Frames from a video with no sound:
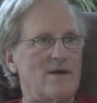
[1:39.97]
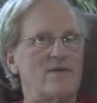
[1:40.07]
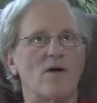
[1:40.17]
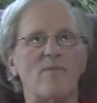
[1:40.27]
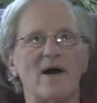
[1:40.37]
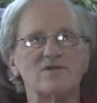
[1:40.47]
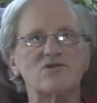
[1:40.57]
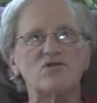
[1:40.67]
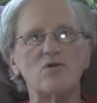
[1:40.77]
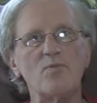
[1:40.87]
they'll buy
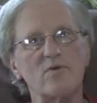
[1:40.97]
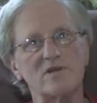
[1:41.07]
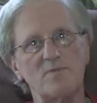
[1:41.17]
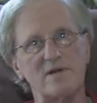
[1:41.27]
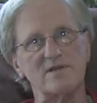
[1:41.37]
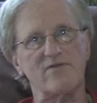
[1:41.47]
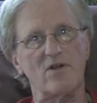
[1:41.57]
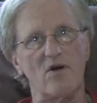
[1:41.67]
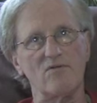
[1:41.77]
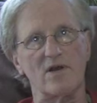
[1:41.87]
super expensive
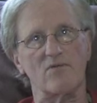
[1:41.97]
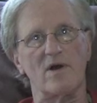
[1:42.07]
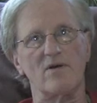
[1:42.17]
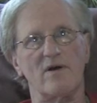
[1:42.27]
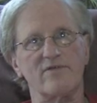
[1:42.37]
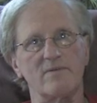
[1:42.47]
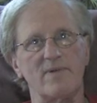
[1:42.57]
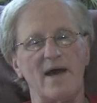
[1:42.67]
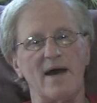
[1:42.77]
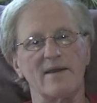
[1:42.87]
clothing right off the
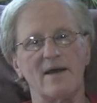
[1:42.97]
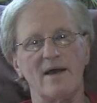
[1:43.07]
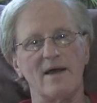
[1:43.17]
bat.